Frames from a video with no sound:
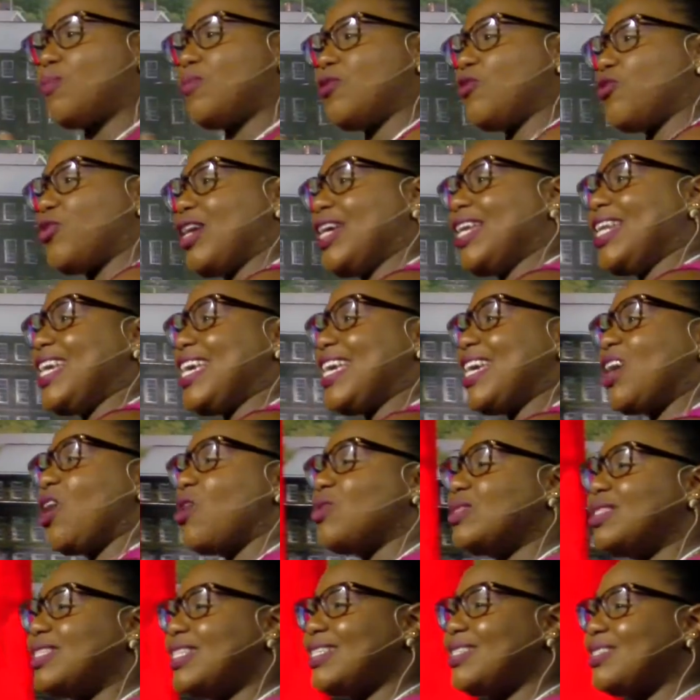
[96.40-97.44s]
marine
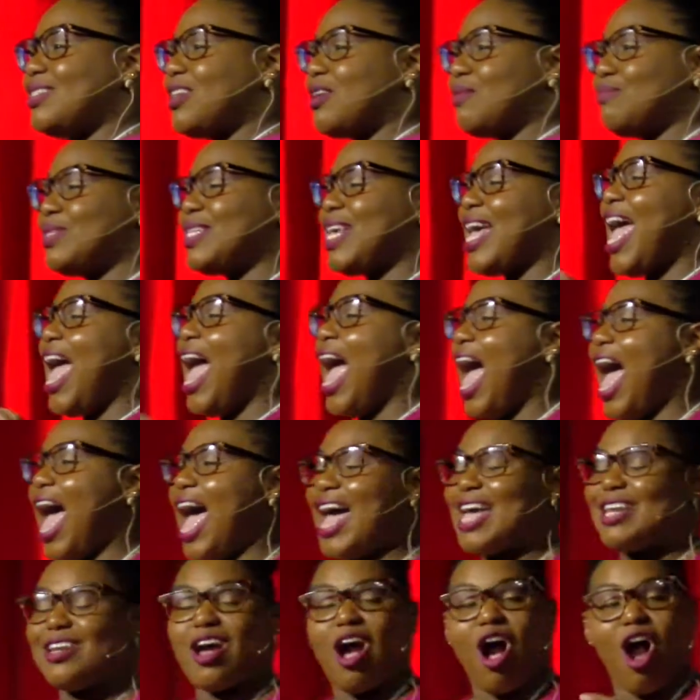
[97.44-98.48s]
ecosystems
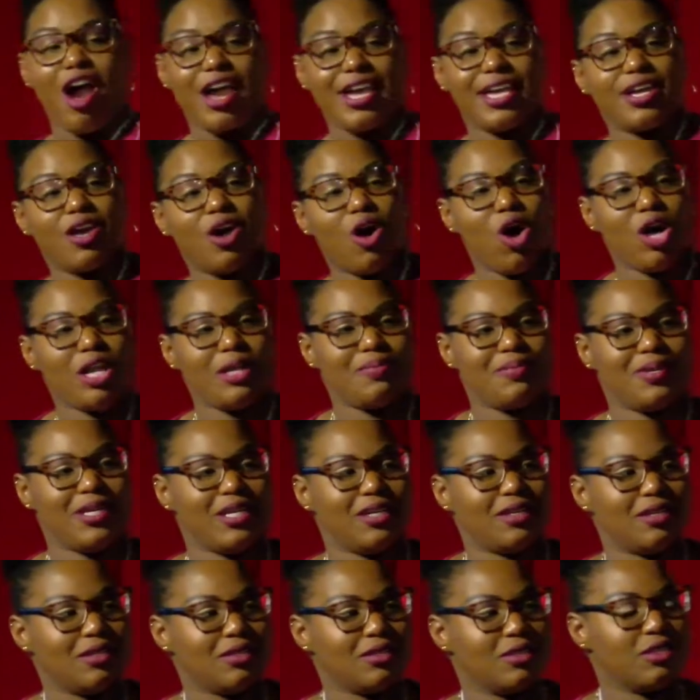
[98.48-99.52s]
and our
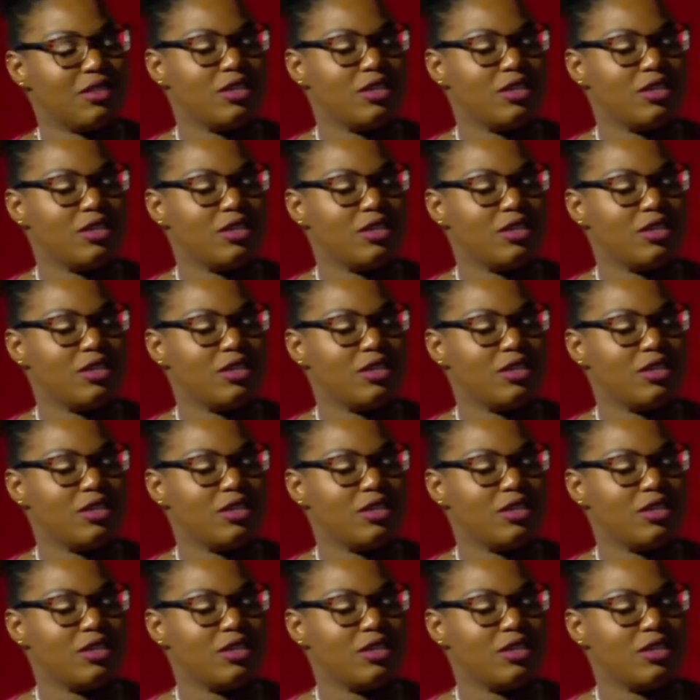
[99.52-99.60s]
economy.